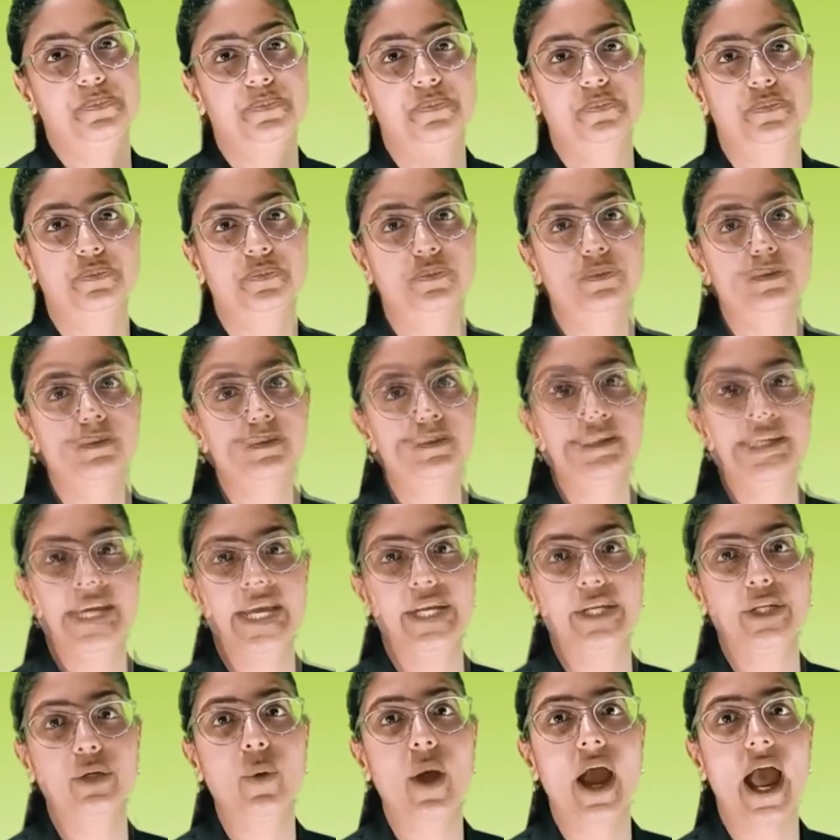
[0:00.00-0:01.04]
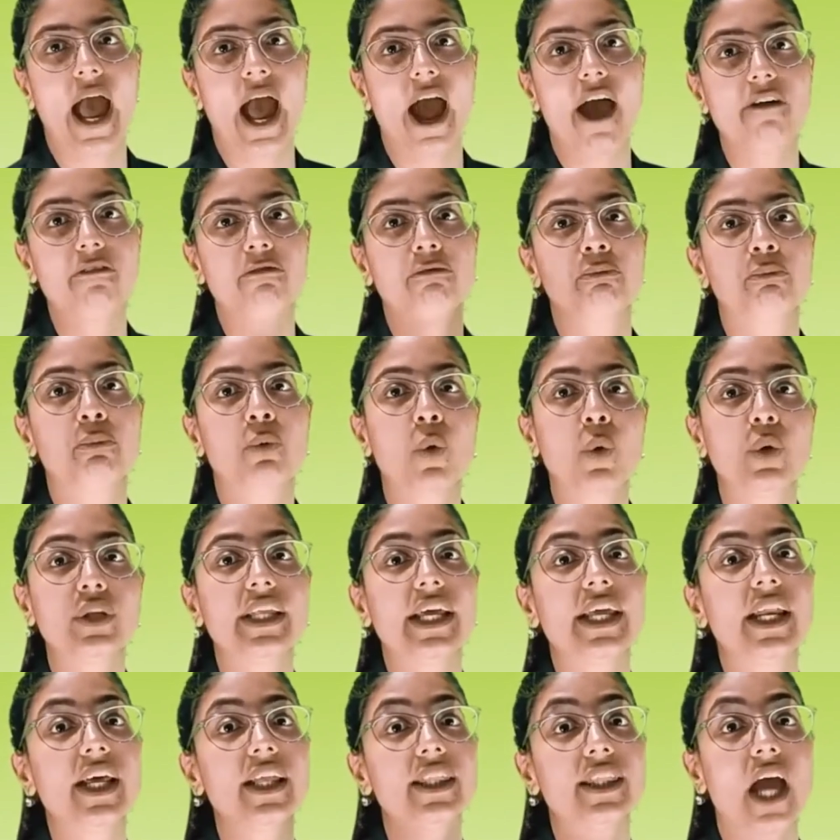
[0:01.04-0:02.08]
Jute is said to have more
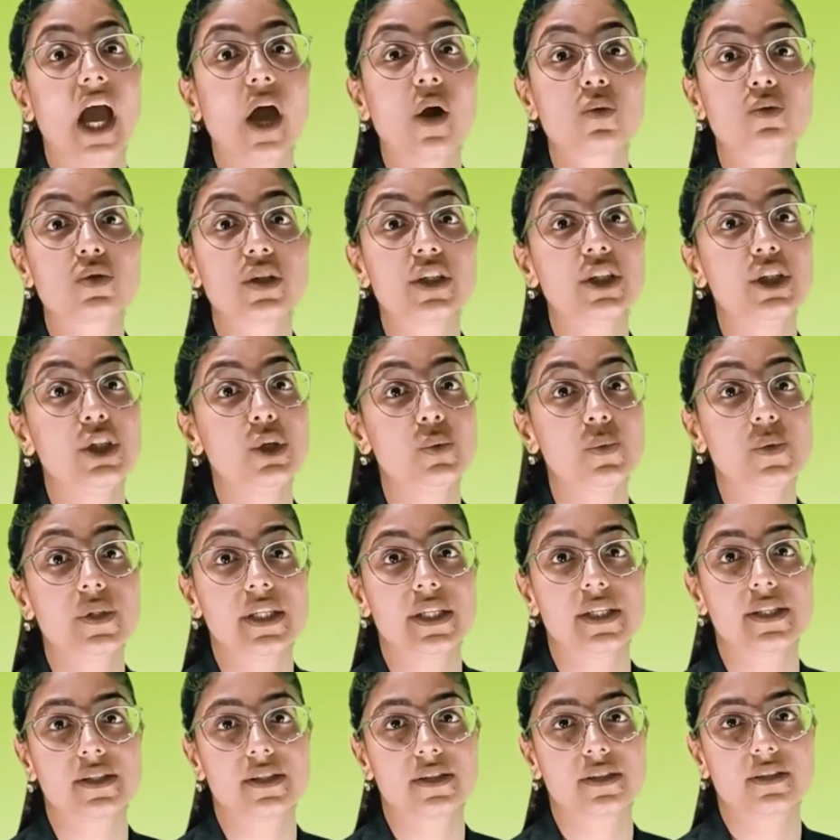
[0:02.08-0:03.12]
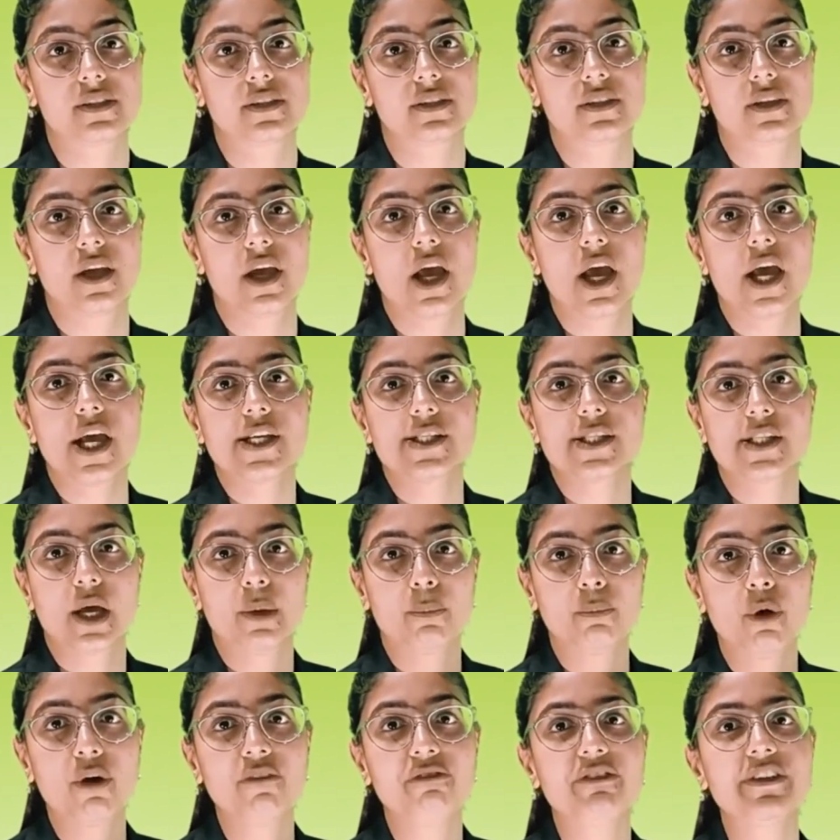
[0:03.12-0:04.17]
than 1,000 uses.
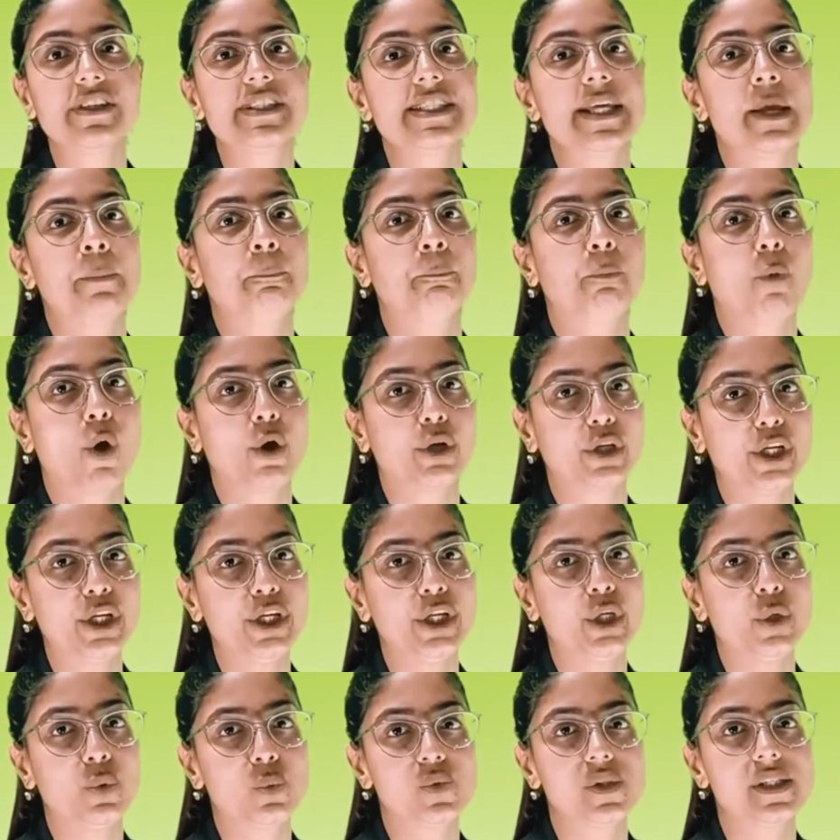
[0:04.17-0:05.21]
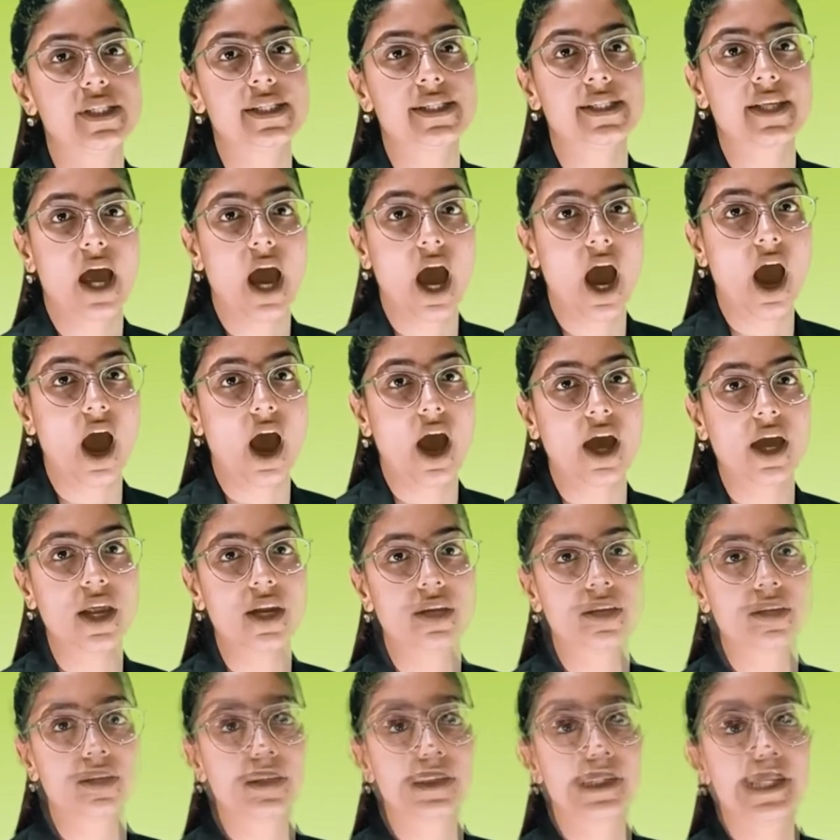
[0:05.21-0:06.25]
Some of its important uses
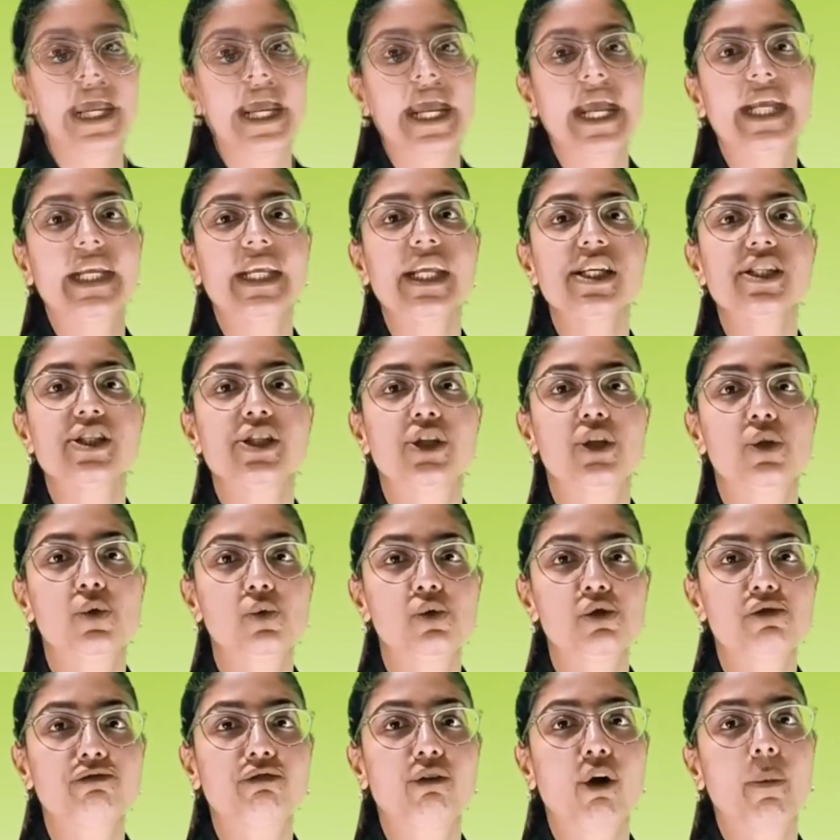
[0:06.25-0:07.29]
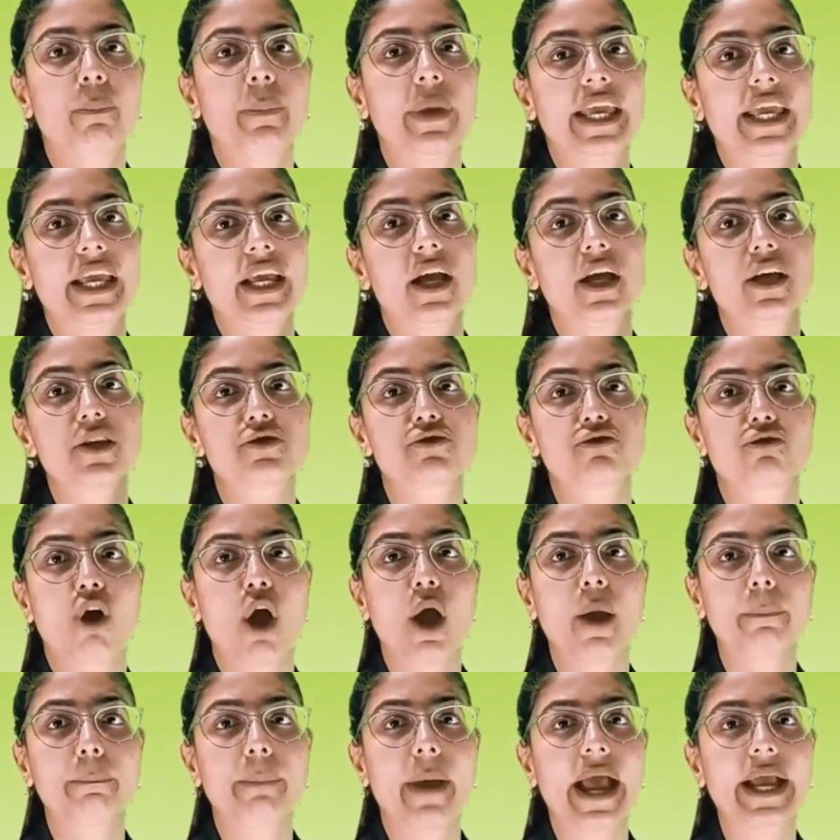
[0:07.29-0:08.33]
are: it is used for making a
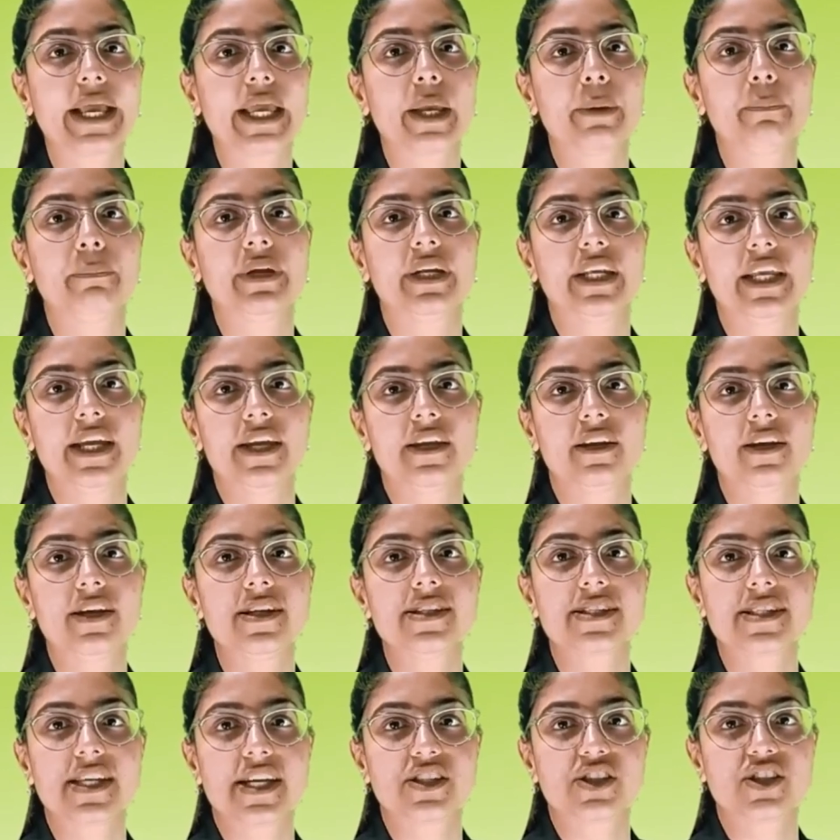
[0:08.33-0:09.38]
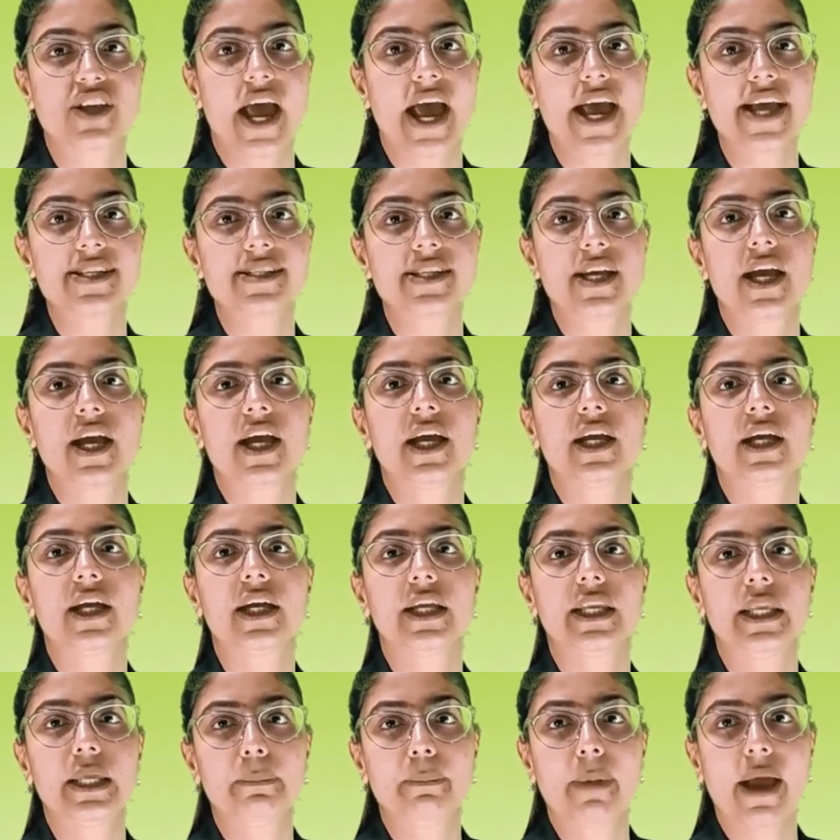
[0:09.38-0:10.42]
strong packing material such as
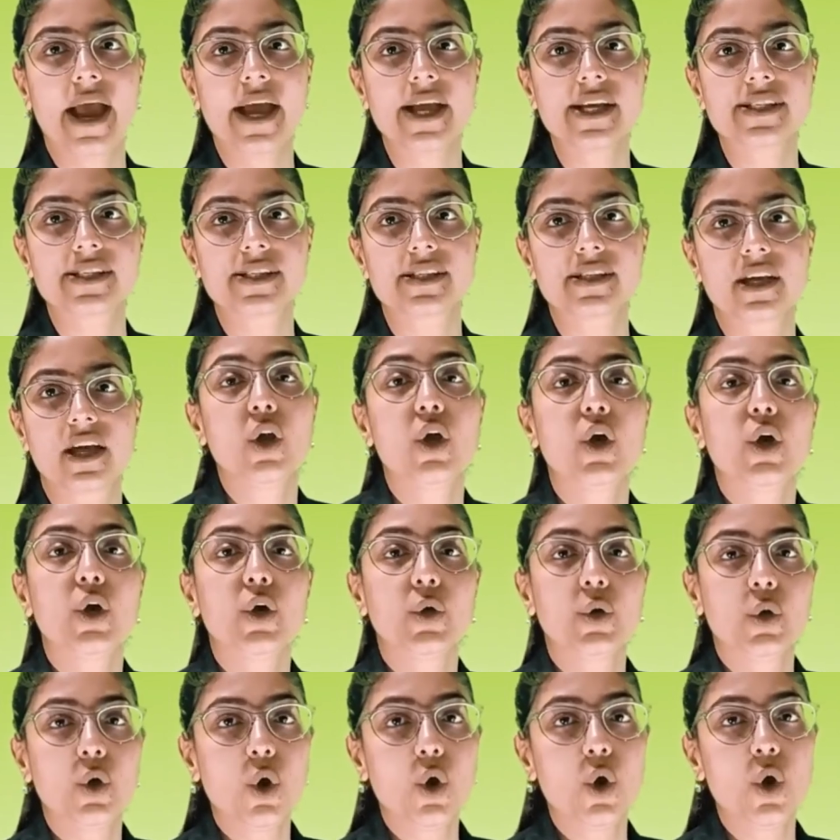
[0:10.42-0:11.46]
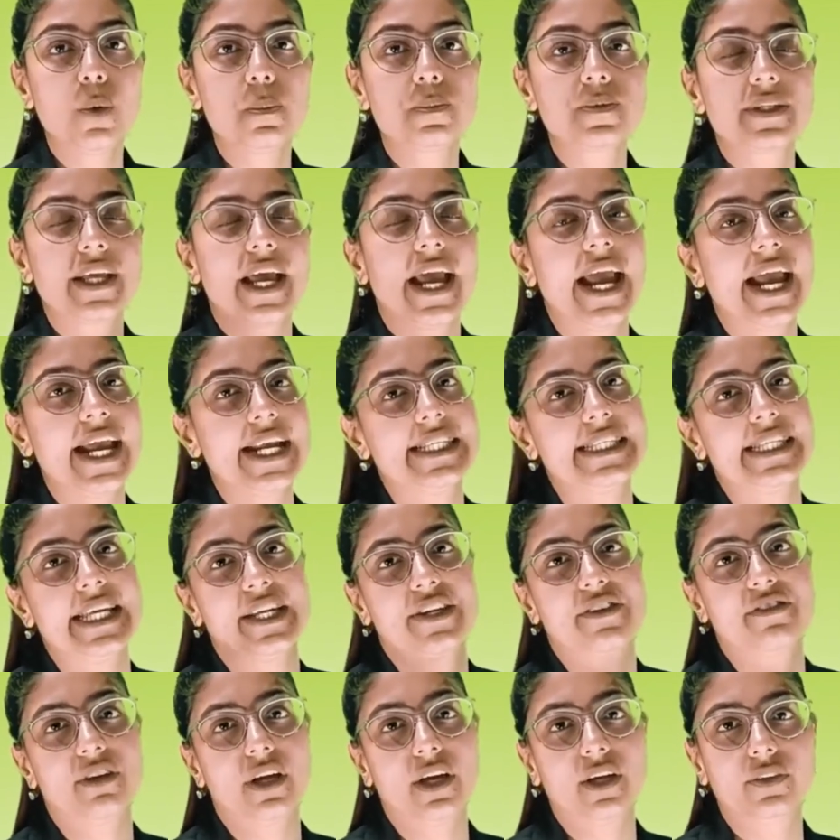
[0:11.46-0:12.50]
gunny bags, ropes,
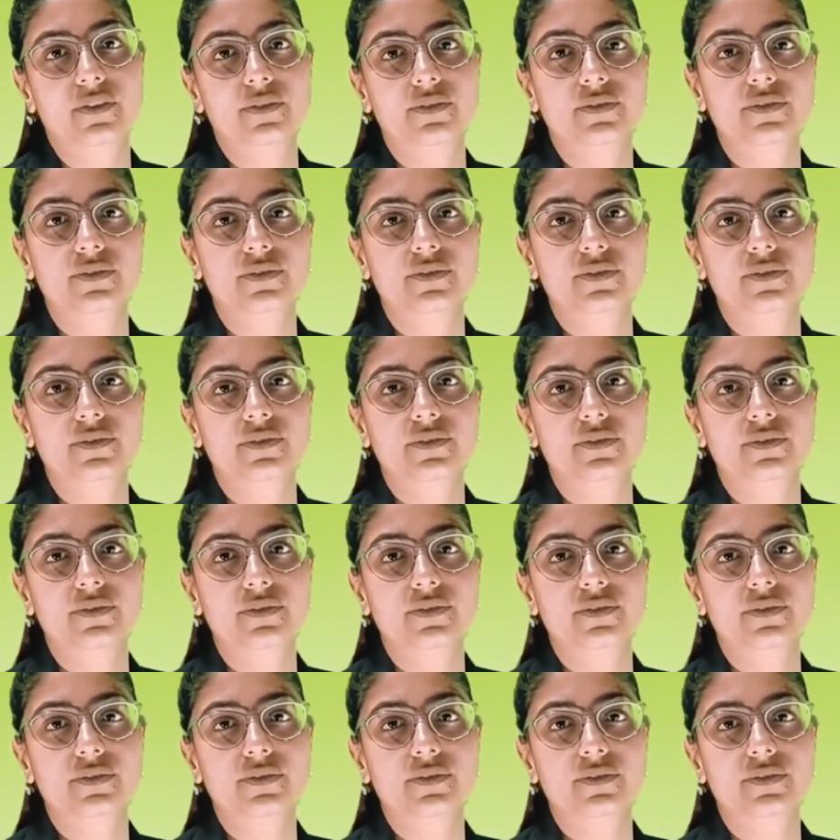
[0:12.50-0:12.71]
etc.